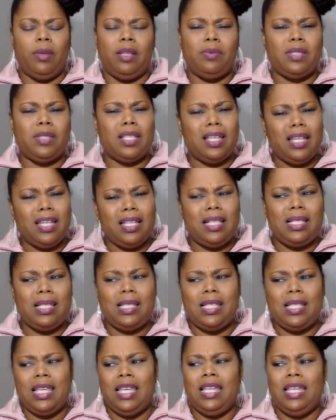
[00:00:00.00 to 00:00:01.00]
It was a good
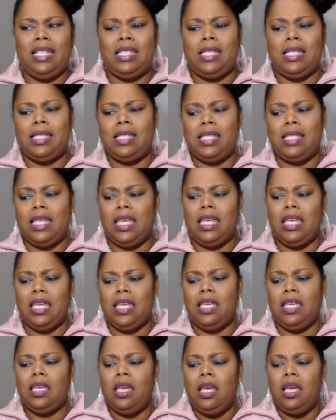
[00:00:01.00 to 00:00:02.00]
scene to
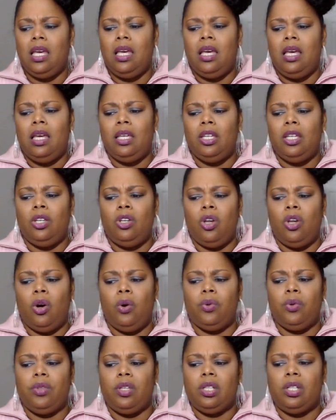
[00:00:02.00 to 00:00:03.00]
see, you
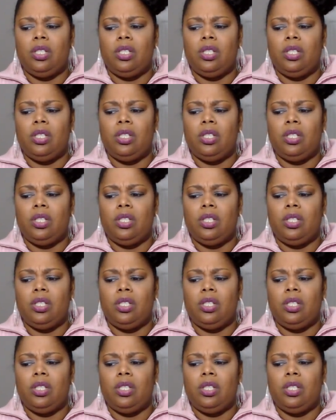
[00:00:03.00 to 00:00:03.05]
know,